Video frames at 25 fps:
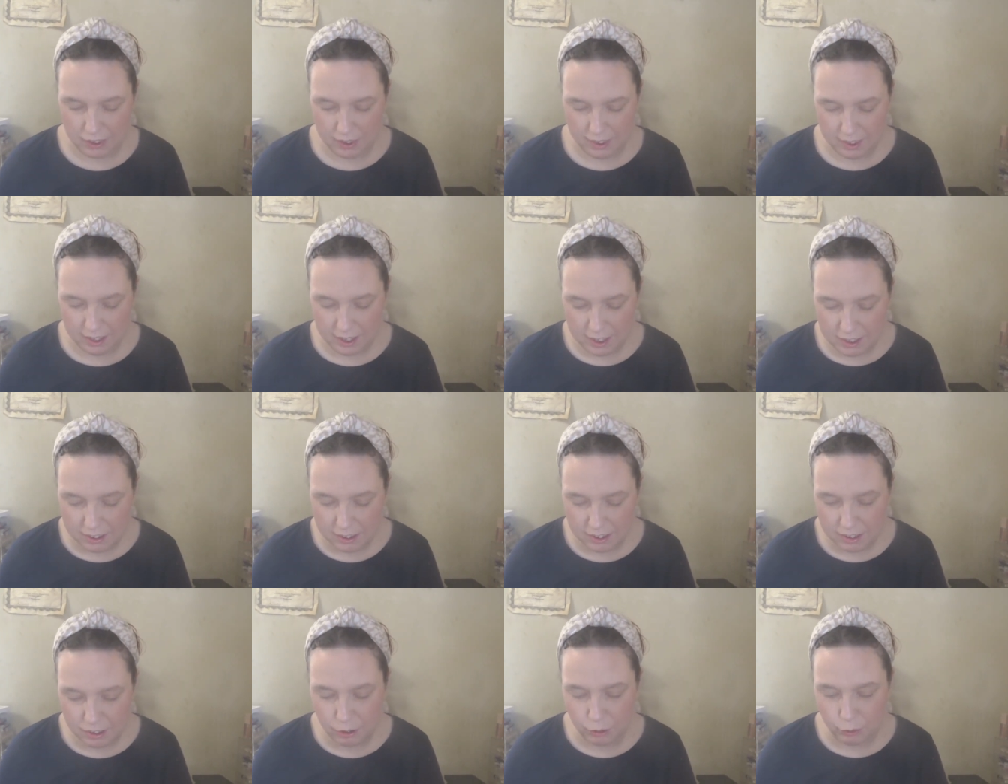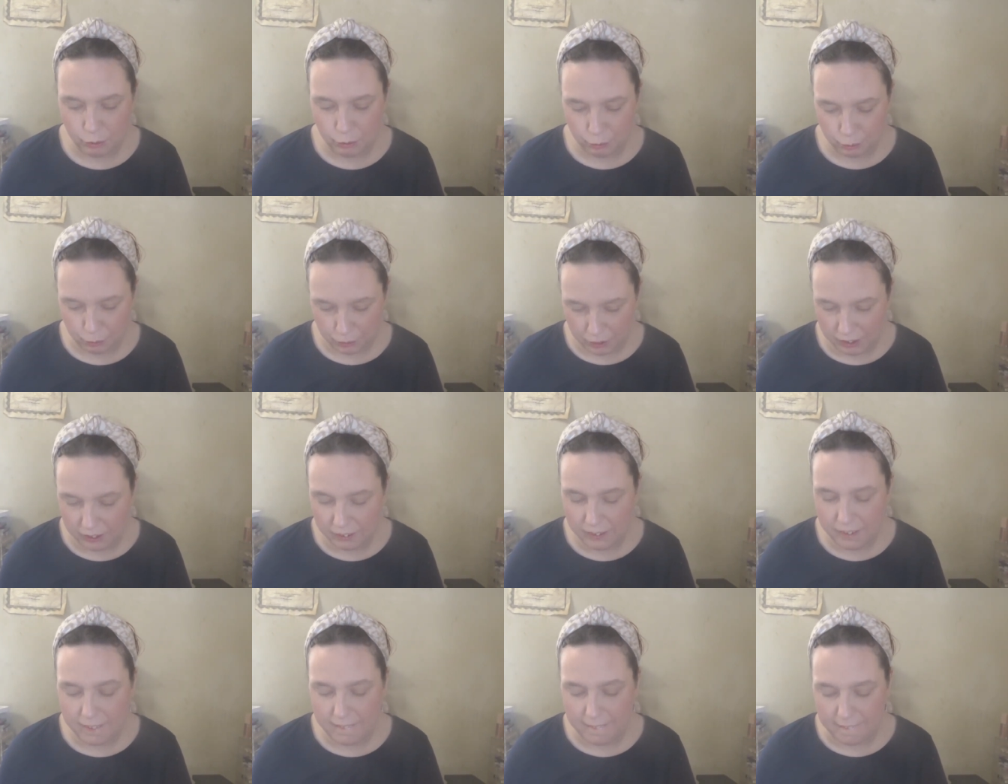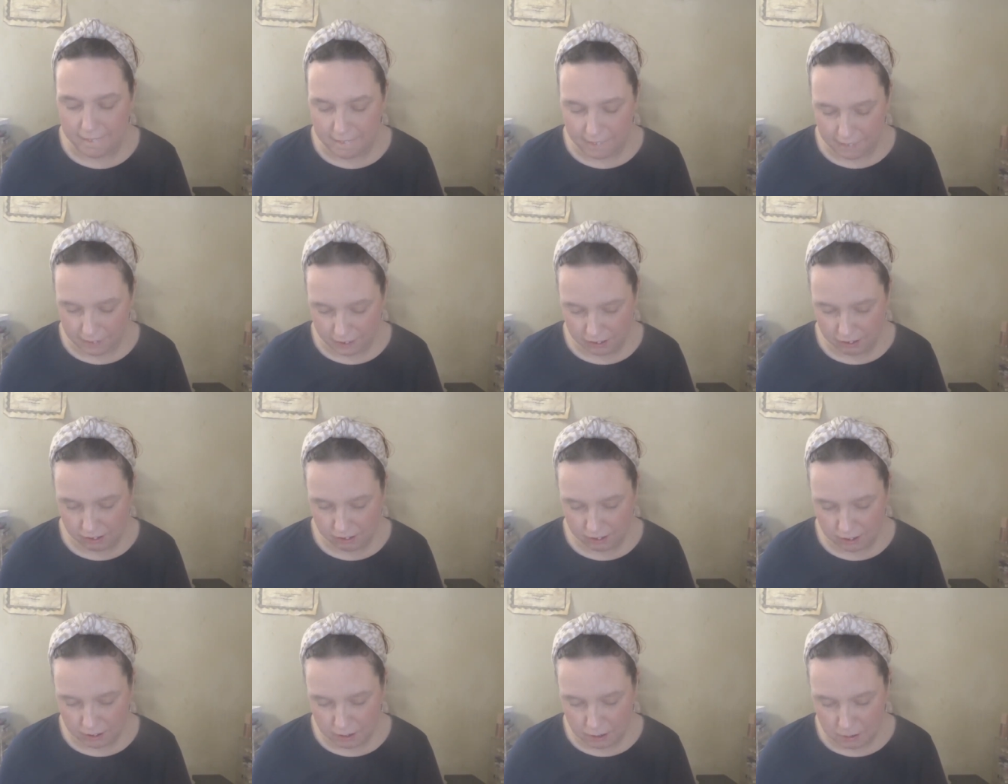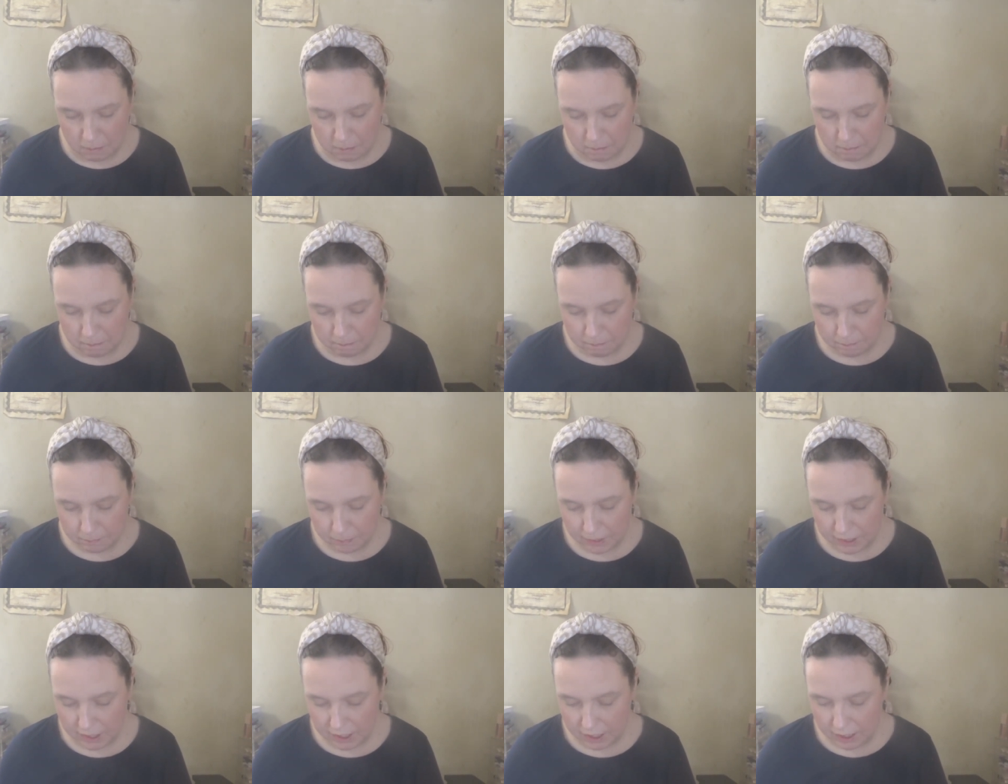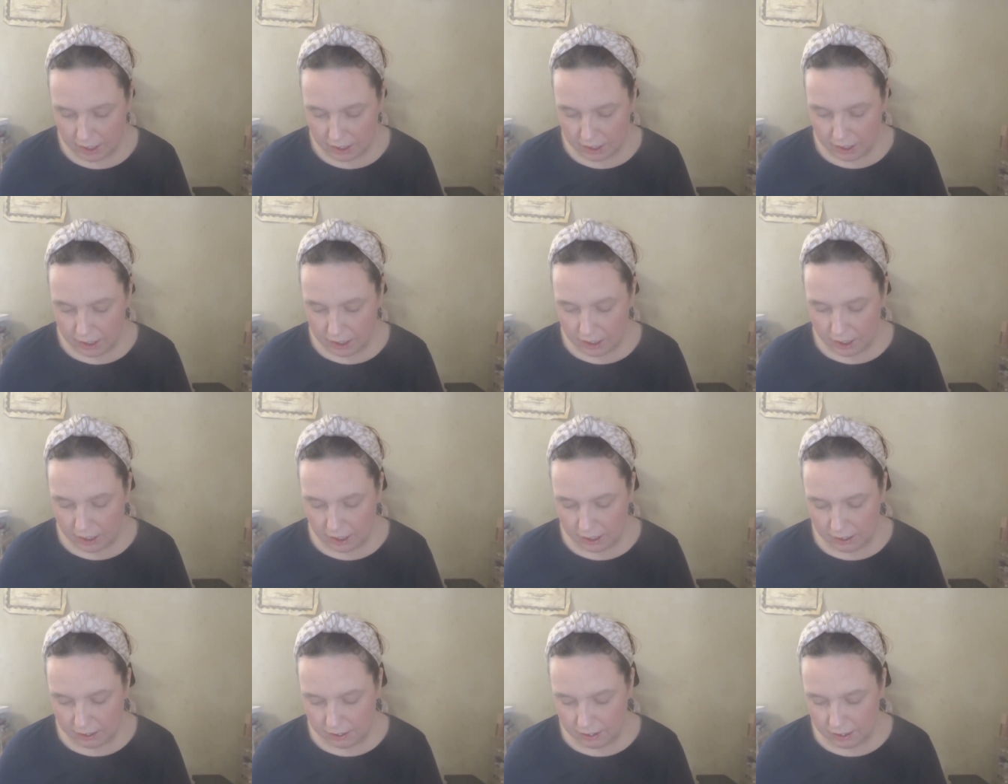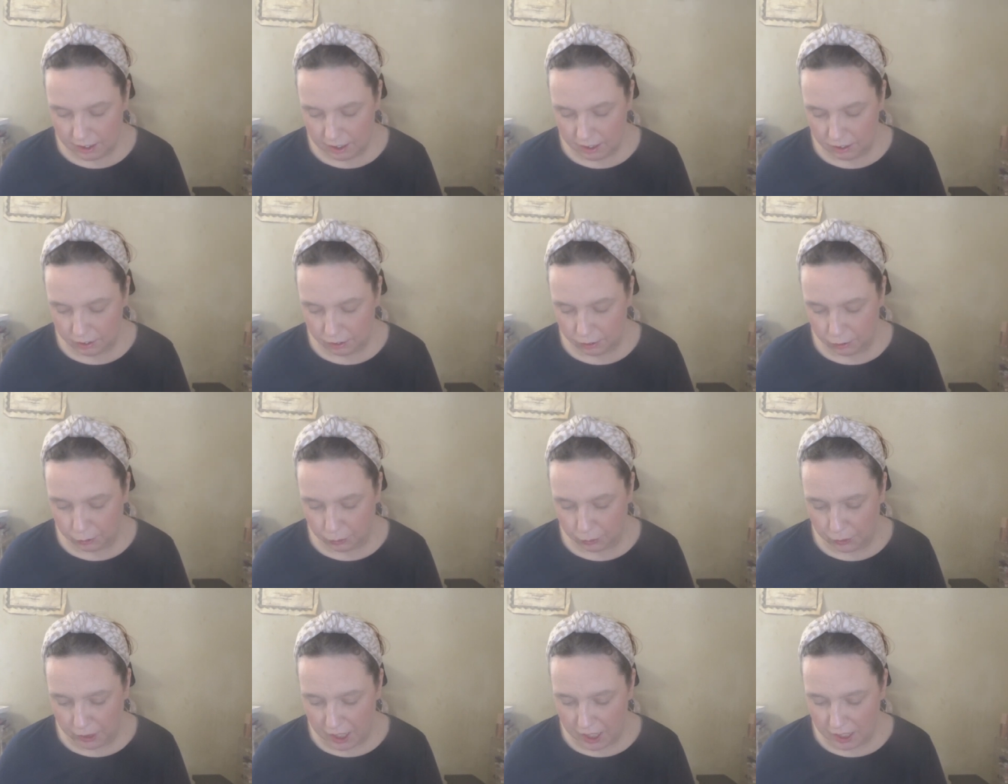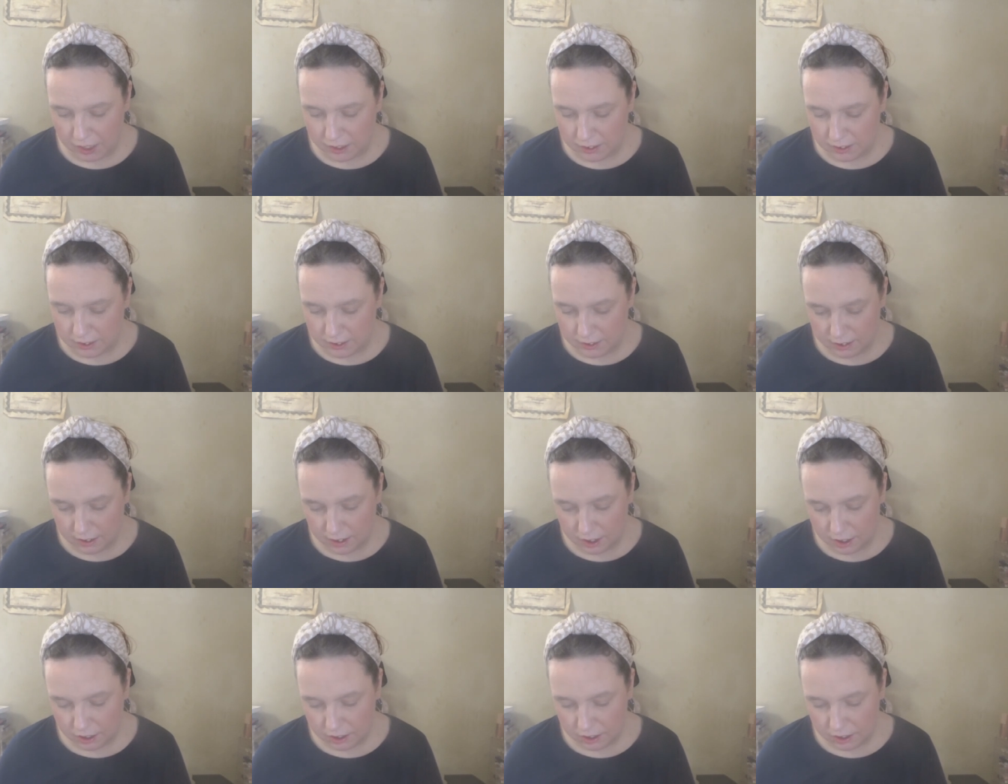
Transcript: this is really awesome. It says create